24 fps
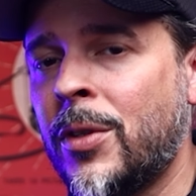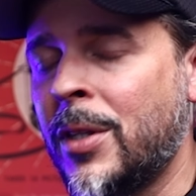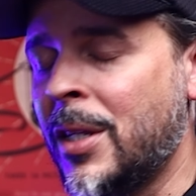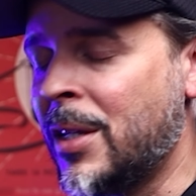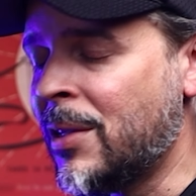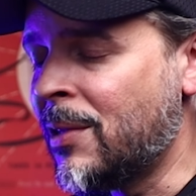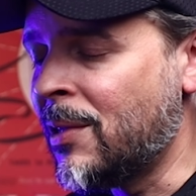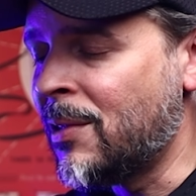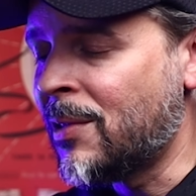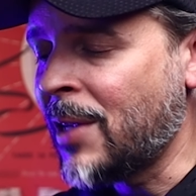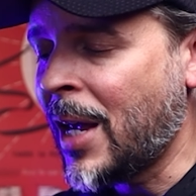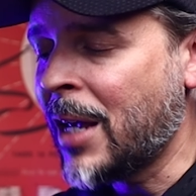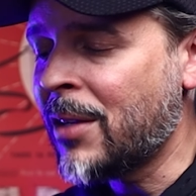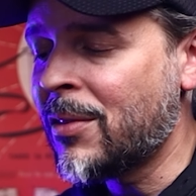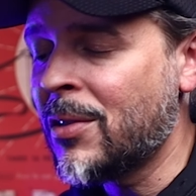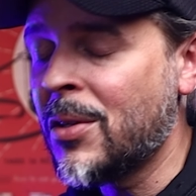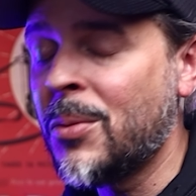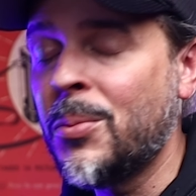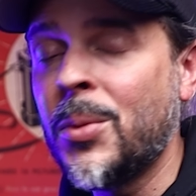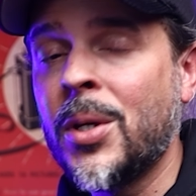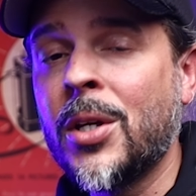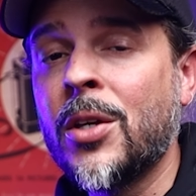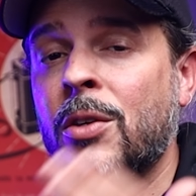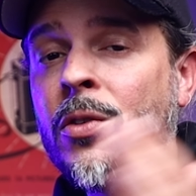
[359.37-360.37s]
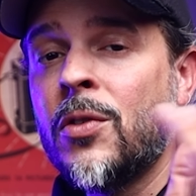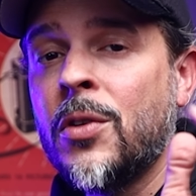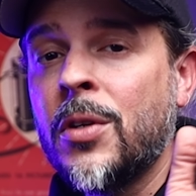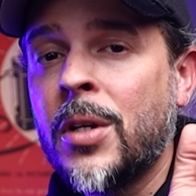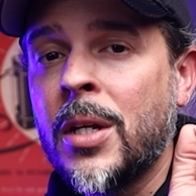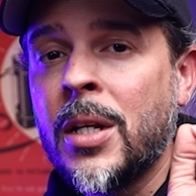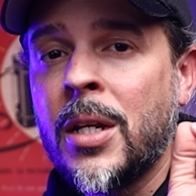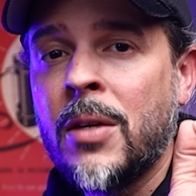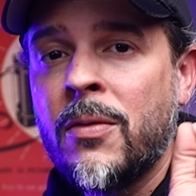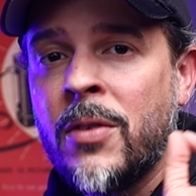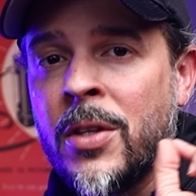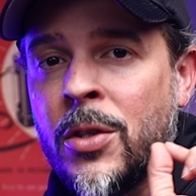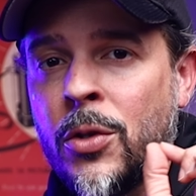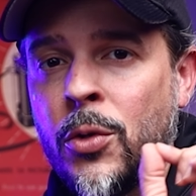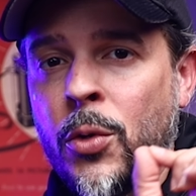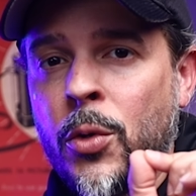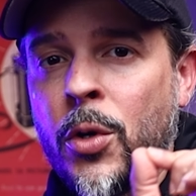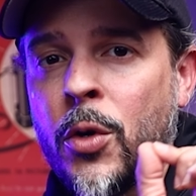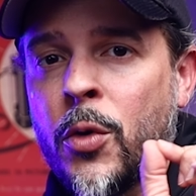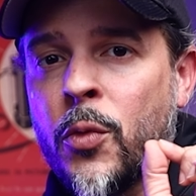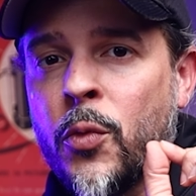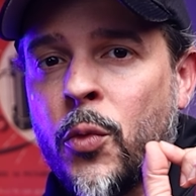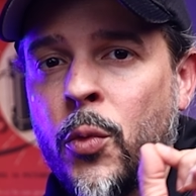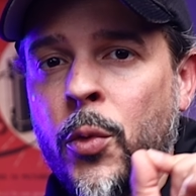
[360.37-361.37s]
this is excellent because you can even
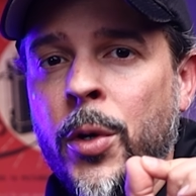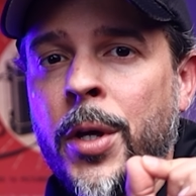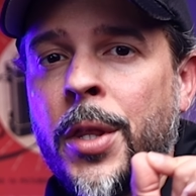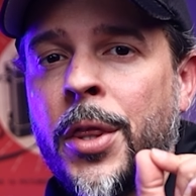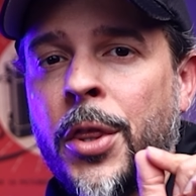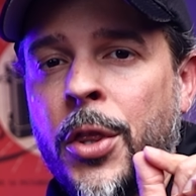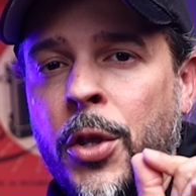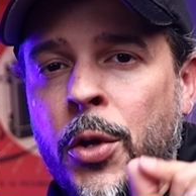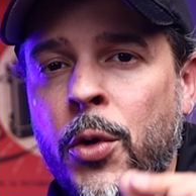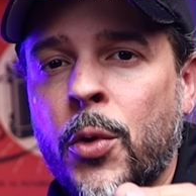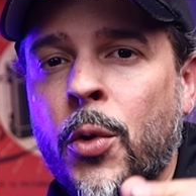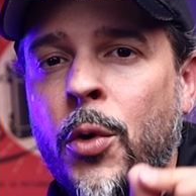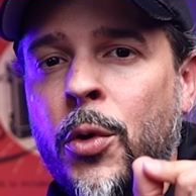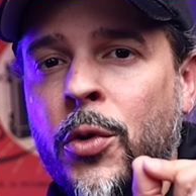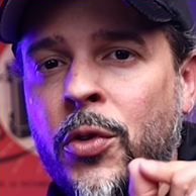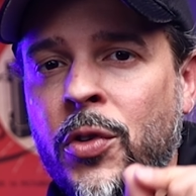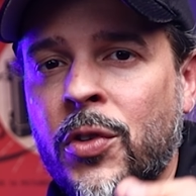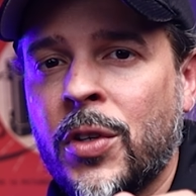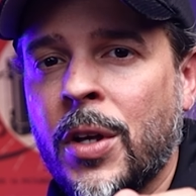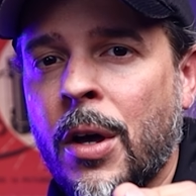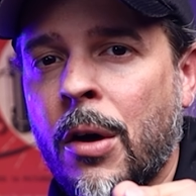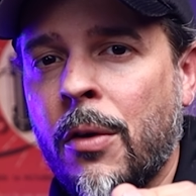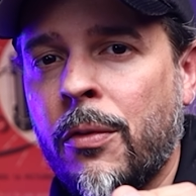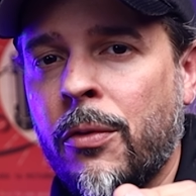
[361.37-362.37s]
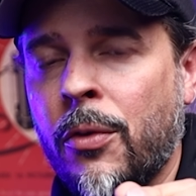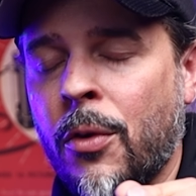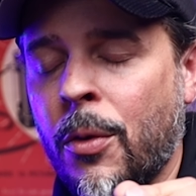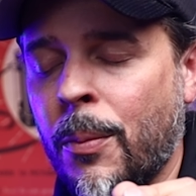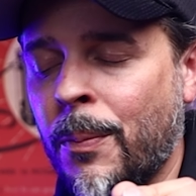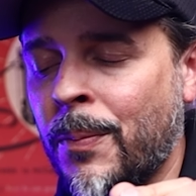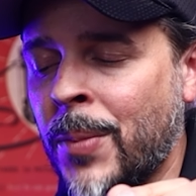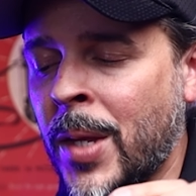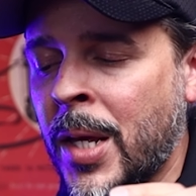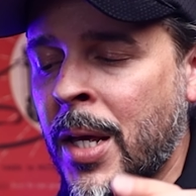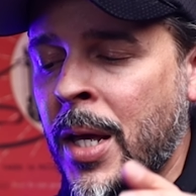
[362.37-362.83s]
do it with your cell phone.